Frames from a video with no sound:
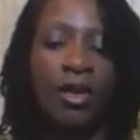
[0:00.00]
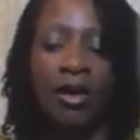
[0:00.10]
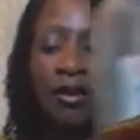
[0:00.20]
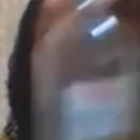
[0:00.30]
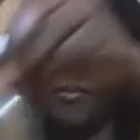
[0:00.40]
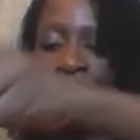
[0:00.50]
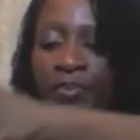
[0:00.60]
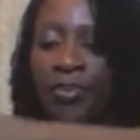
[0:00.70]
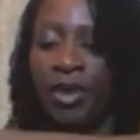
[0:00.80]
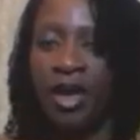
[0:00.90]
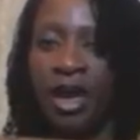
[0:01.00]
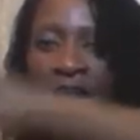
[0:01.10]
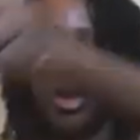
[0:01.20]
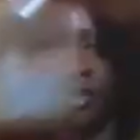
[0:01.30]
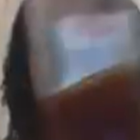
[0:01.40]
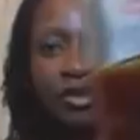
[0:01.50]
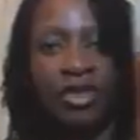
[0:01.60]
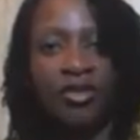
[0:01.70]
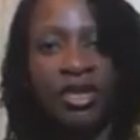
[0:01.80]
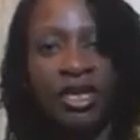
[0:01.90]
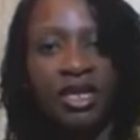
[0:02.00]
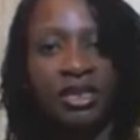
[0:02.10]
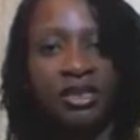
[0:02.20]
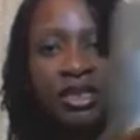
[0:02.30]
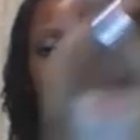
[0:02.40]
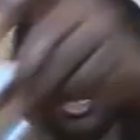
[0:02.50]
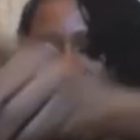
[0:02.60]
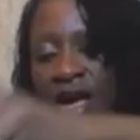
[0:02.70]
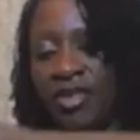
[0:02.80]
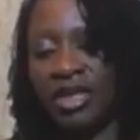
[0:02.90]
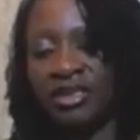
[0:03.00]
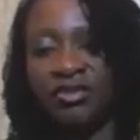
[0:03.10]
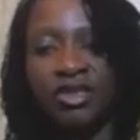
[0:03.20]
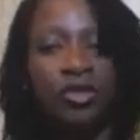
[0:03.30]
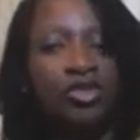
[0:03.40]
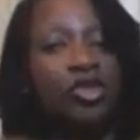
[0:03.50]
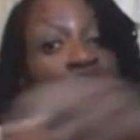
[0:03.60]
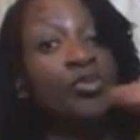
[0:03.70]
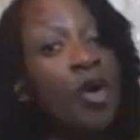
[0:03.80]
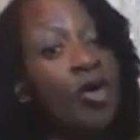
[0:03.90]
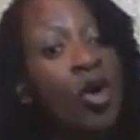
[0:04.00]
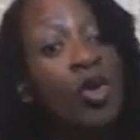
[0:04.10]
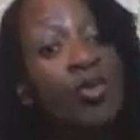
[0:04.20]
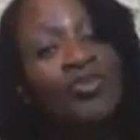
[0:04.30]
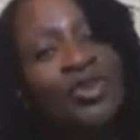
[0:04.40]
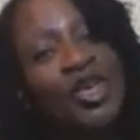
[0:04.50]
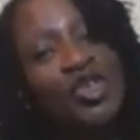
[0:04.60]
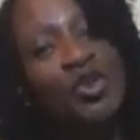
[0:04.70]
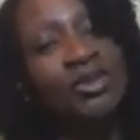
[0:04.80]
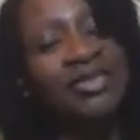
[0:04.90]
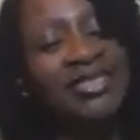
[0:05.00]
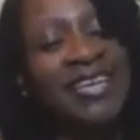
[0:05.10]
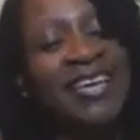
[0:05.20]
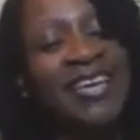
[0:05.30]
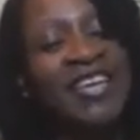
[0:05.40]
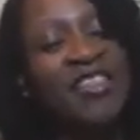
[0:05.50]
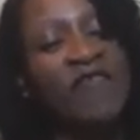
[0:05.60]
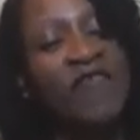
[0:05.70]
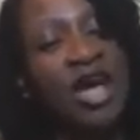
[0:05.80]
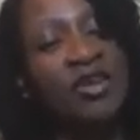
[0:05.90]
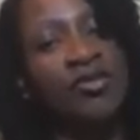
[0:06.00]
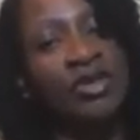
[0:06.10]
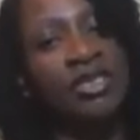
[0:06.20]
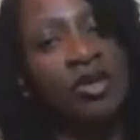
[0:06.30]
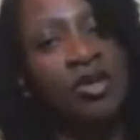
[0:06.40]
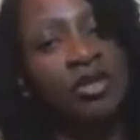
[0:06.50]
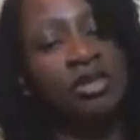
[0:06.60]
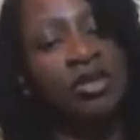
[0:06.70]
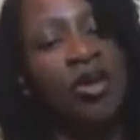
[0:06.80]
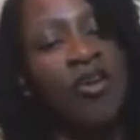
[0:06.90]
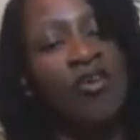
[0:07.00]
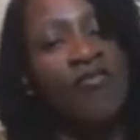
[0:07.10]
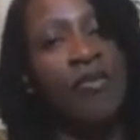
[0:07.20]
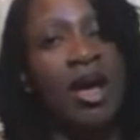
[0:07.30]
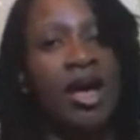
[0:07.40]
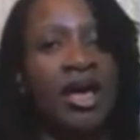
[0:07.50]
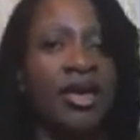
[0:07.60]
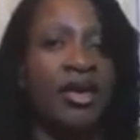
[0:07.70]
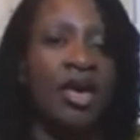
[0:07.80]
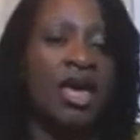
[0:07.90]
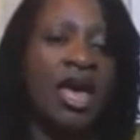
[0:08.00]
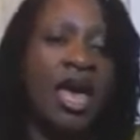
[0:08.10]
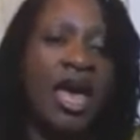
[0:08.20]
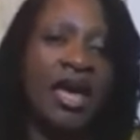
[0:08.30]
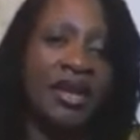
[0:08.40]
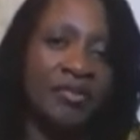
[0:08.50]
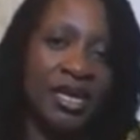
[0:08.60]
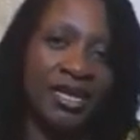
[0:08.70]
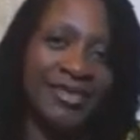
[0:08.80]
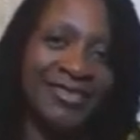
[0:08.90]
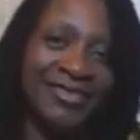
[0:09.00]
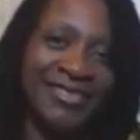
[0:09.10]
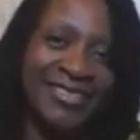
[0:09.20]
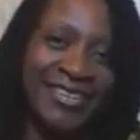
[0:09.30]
and there it is, and that's the result. So tomorrow you will see the final results of my henna mix.